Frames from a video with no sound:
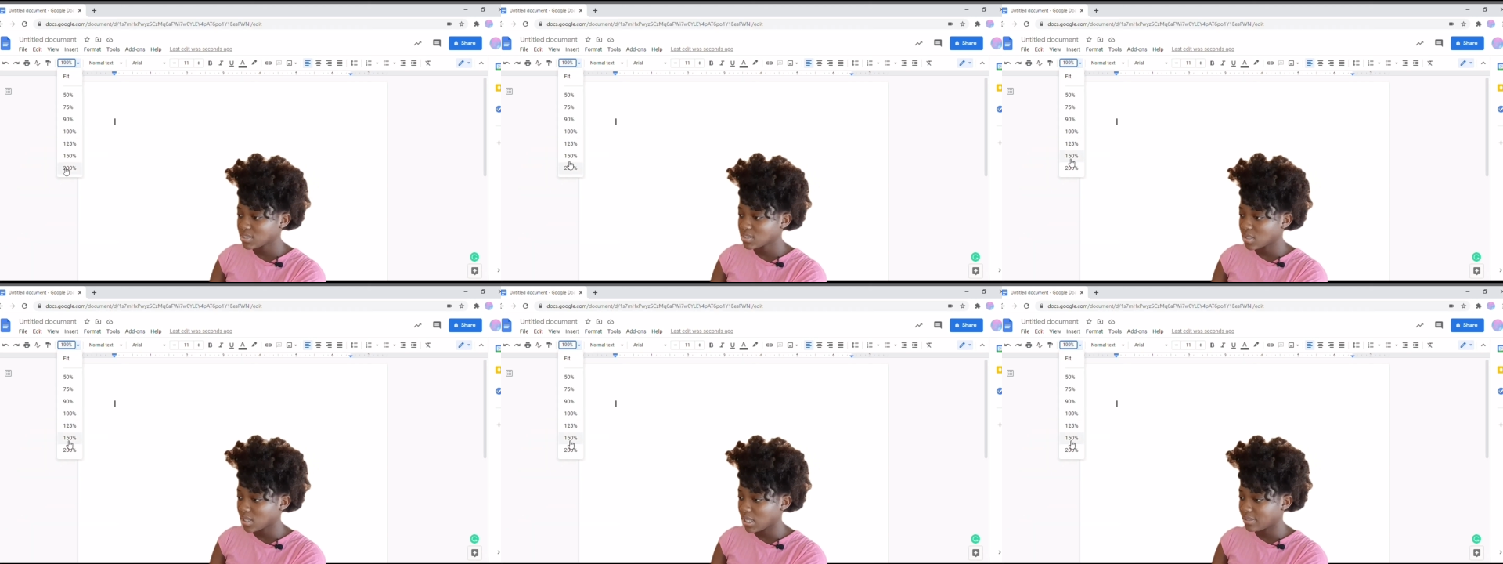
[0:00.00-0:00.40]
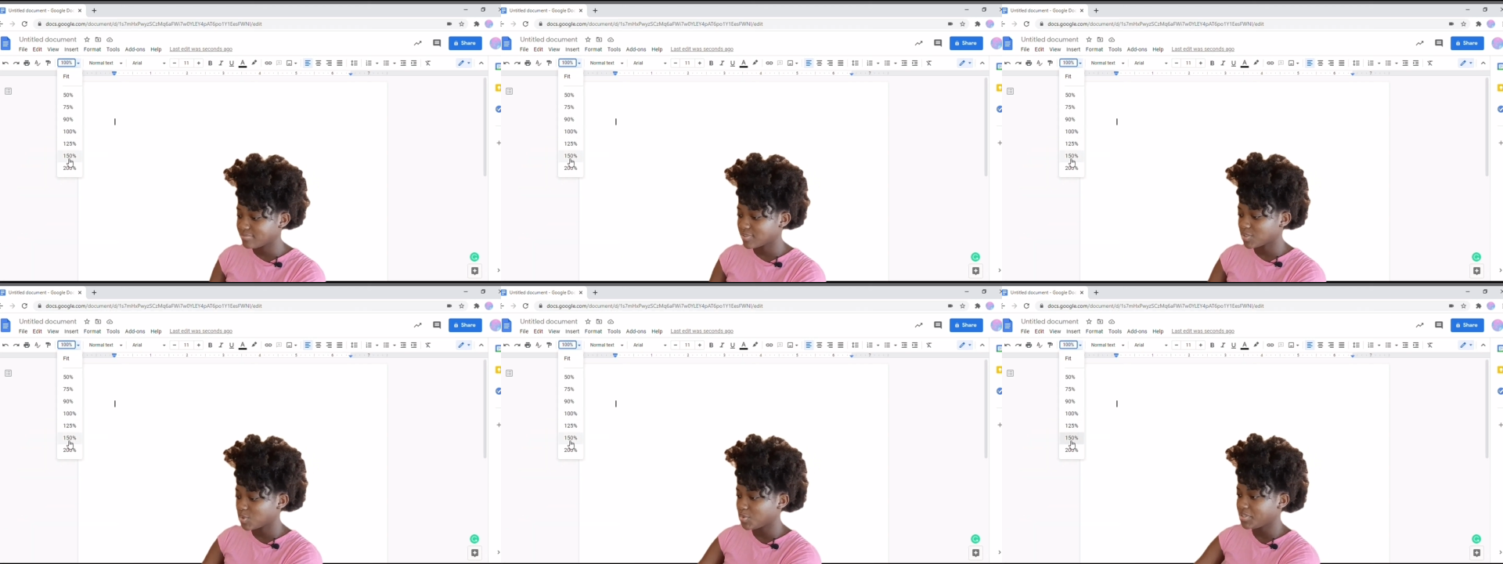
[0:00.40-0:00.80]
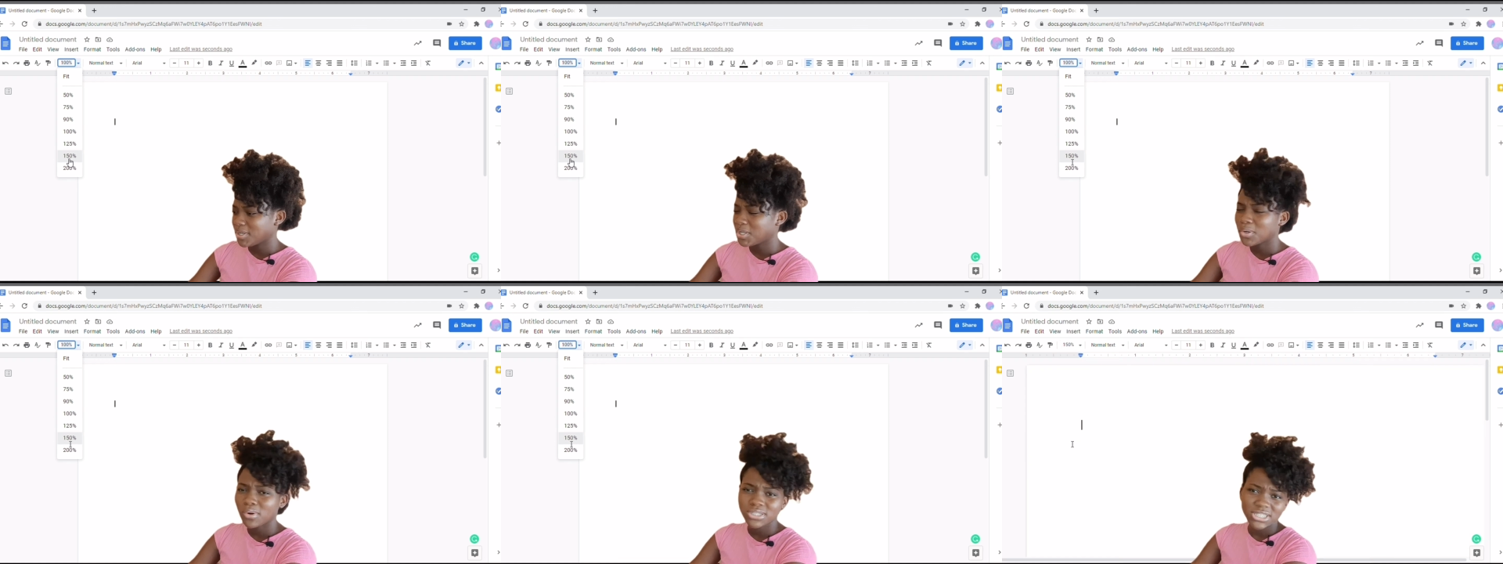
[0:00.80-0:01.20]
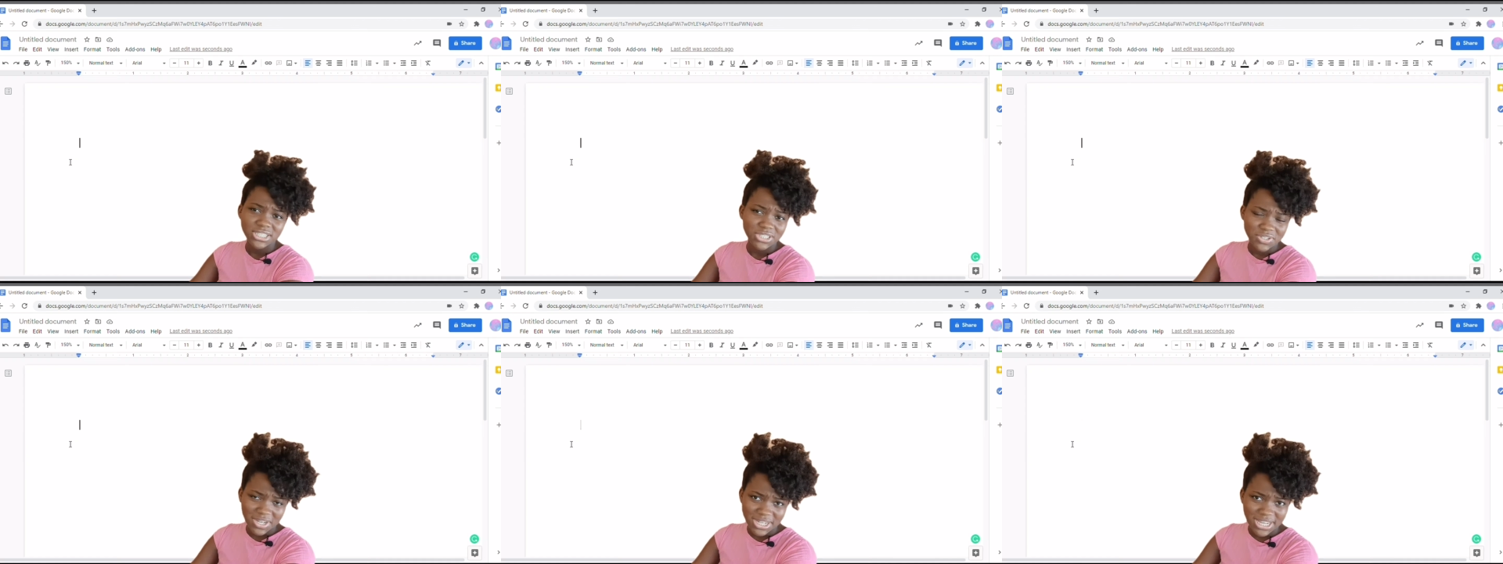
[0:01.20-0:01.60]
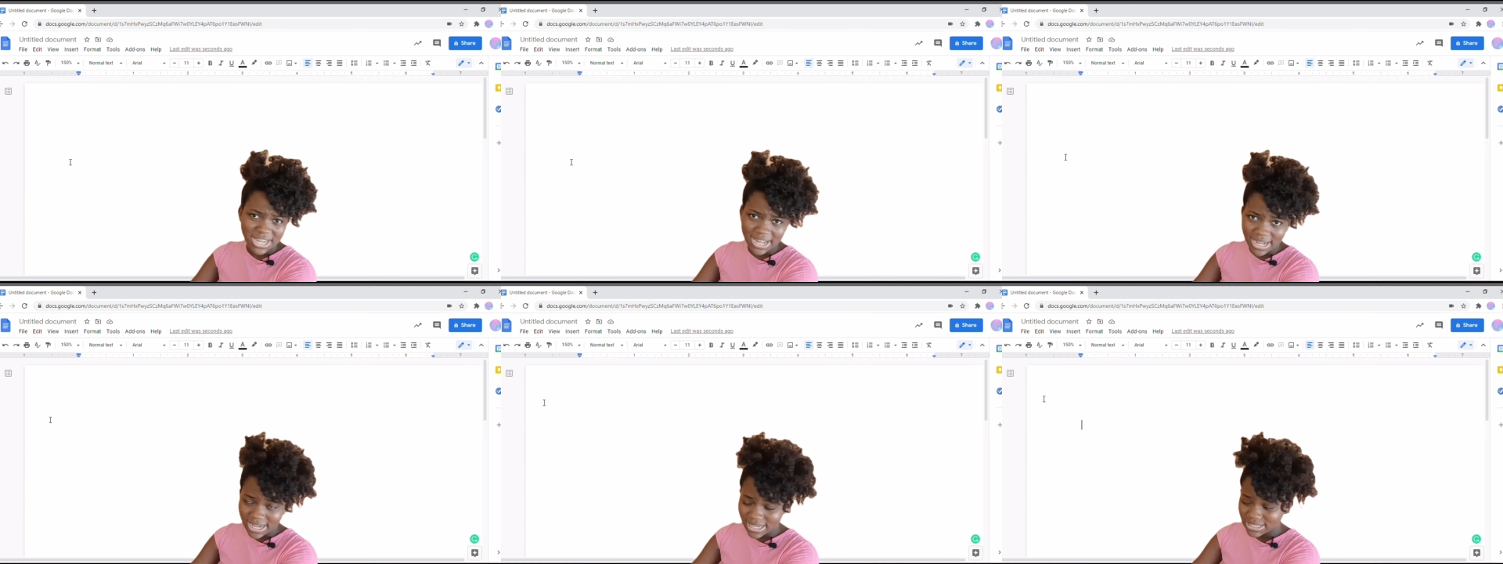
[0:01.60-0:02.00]
is all you have to do. You don't want to strain your
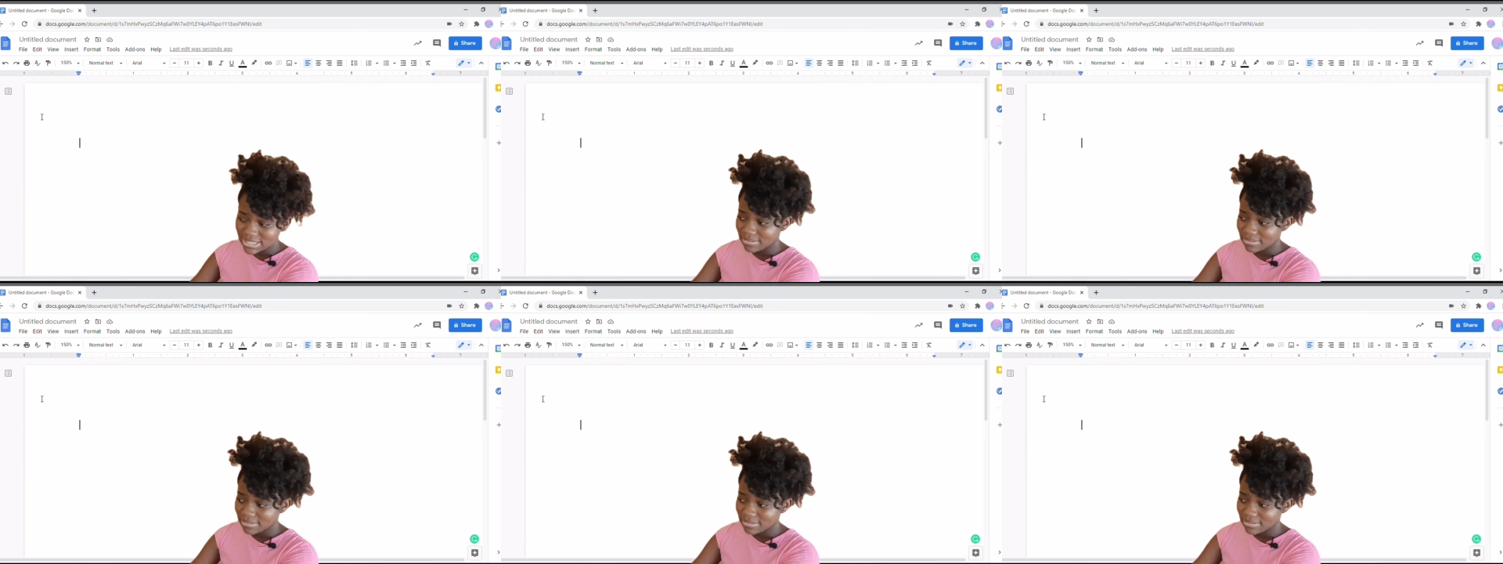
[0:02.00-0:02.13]
eyes,